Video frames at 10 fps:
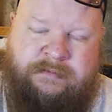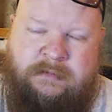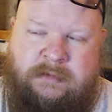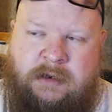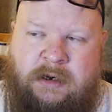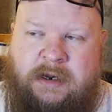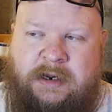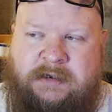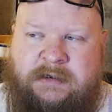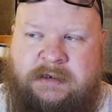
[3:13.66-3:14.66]

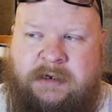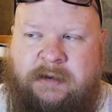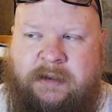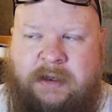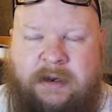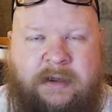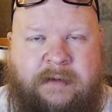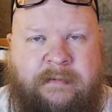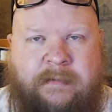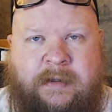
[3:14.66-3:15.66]
necessarily
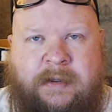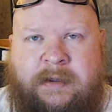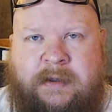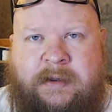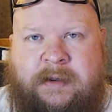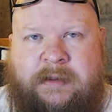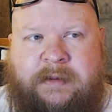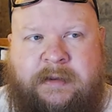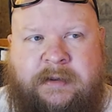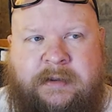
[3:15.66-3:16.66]
gonna,
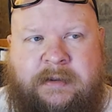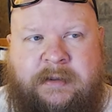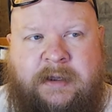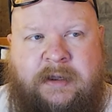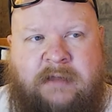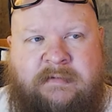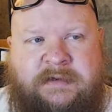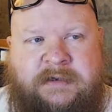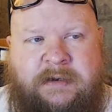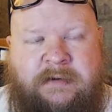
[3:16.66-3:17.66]
like, all of a
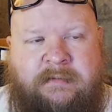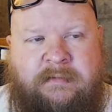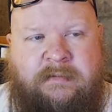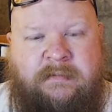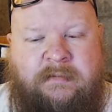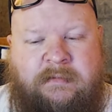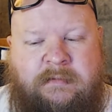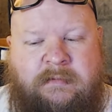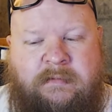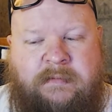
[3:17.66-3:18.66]
sudden
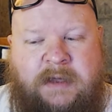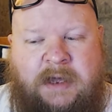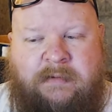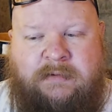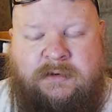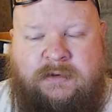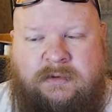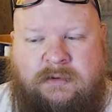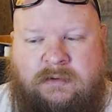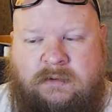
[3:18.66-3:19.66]
be able
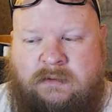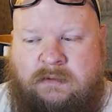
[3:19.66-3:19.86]
to